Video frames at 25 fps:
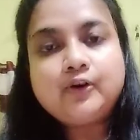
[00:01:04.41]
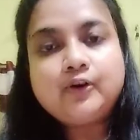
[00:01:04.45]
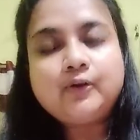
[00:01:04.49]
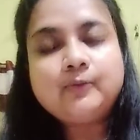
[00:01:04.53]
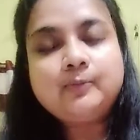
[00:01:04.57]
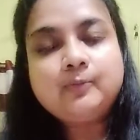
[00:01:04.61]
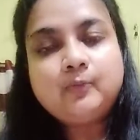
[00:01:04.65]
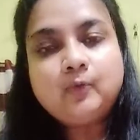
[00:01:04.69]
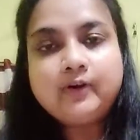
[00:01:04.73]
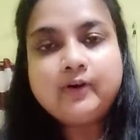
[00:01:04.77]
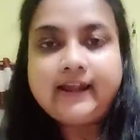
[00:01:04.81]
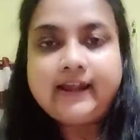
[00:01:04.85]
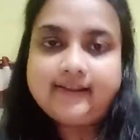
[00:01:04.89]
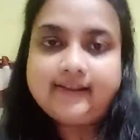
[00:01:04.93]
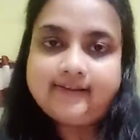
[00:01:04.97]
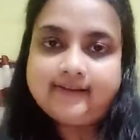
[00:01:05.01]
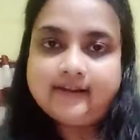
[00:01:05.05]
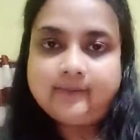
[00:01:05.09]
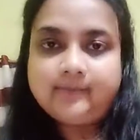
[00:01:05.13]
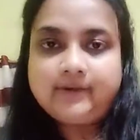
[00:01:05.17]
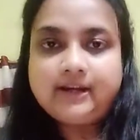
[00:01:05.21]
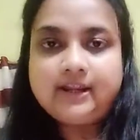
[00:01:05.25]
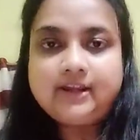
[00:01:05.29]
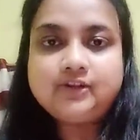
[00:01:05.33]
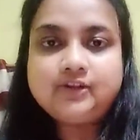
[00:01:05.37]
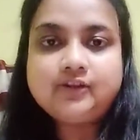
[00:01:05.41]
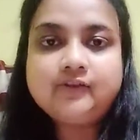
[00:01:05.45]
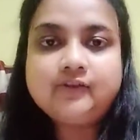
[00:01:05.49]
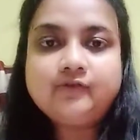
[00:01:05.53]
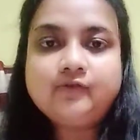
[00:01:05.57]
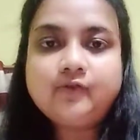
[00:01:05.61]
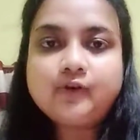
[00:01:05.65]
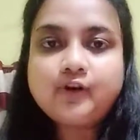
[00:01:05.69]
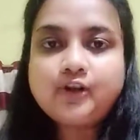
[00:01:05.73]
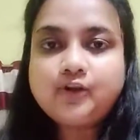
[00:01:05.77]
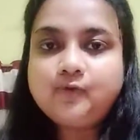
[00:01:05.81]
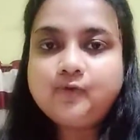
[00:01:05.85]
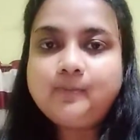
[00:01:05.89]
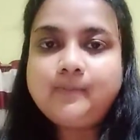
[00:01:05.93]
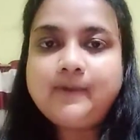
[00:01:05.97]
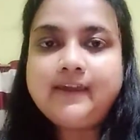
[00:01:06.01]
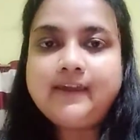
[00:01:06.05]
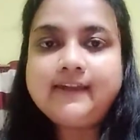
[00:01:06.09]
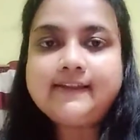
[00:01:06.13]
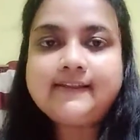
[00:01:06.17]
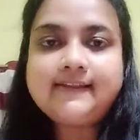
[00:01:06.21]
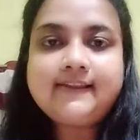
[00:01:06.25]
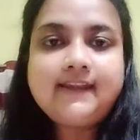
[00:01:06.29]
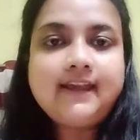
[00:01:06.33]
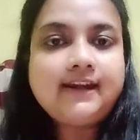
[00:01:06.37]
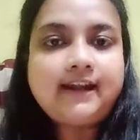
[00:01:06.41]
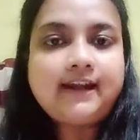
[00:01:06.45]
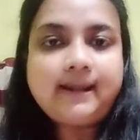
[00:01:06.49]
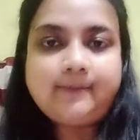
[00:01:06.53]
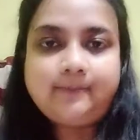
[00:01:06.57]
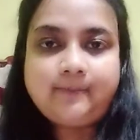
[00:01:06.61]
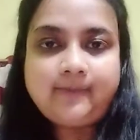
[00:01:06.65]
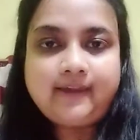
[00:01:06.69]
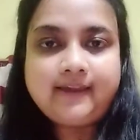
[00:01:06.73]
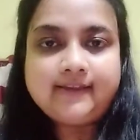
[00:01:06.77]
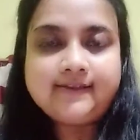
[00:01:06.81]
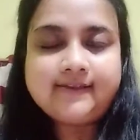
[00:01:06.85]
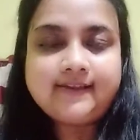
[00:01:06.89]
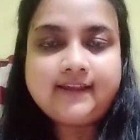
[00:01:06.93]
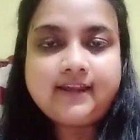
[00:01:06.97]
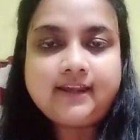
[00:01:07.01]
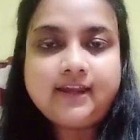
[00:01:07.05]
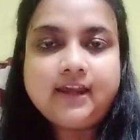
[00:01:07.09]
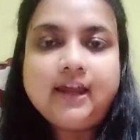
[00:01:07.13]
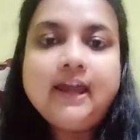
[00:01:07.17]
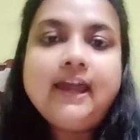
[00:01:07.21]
board examination for UPSC and APSC.